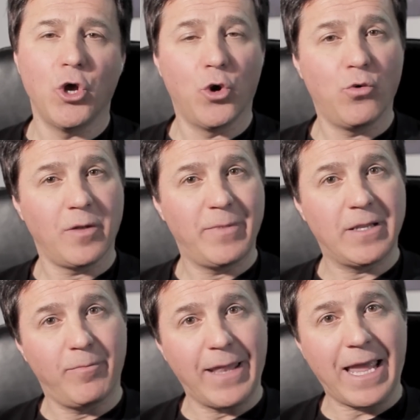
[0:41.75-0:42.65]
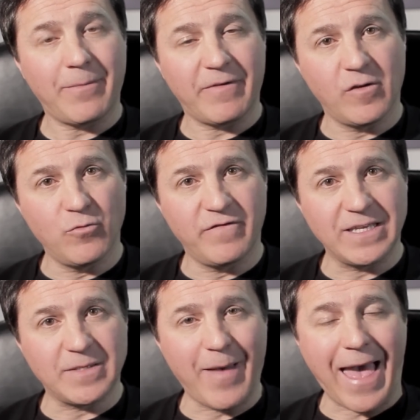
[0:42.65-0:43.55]
who will be to blame if the movie
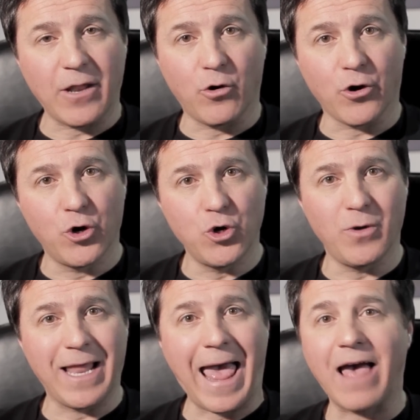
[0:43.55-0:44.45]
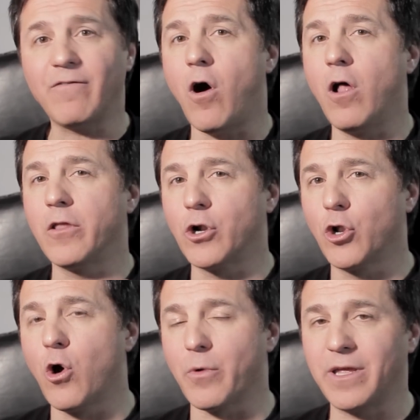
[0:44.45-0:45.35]
is bad or who will have all the
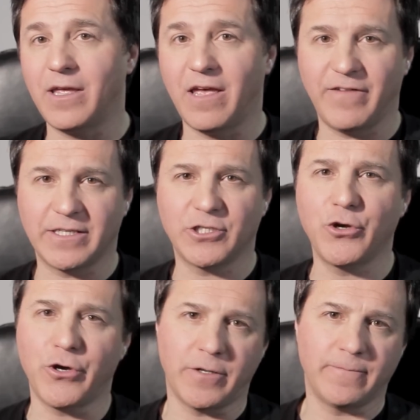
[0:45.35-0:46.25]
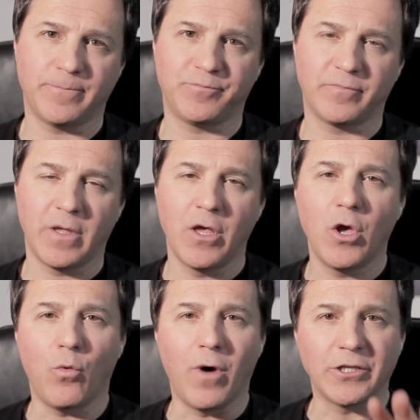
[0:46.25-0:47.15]
glory if it's good
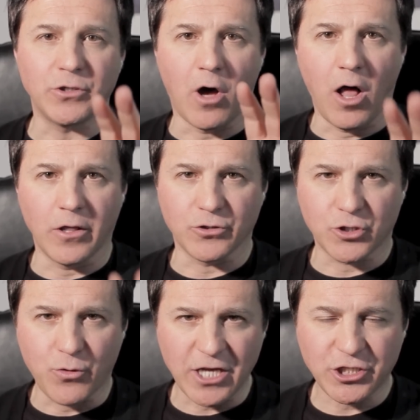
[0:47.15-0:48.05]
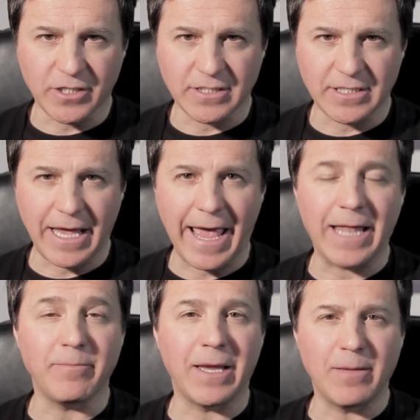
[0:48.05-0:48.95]
well to all those questions
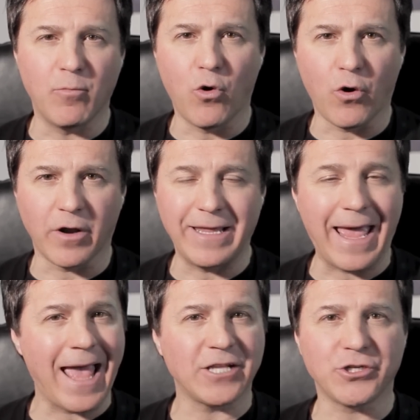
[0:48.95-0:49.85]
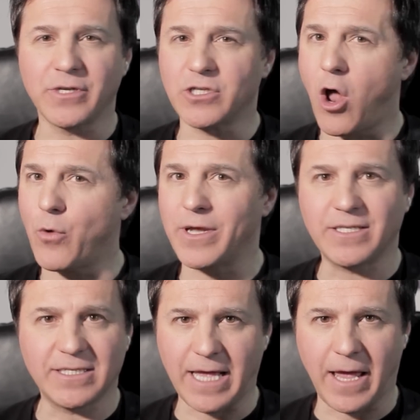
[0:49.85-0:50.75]
and many more the answer is
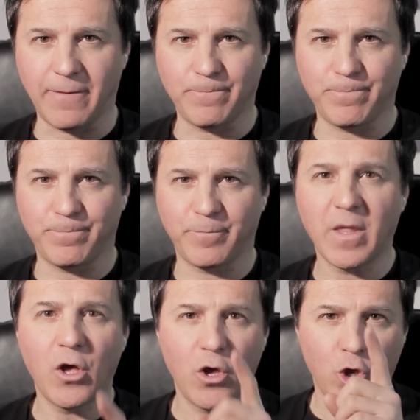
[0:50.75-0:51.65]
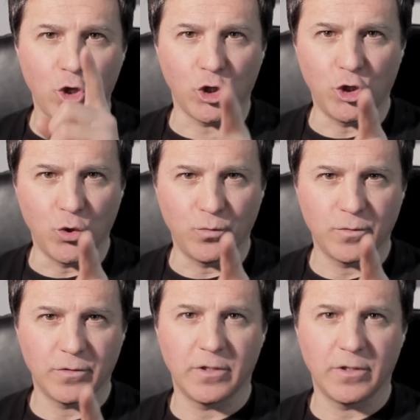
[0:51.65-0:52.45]
always the same you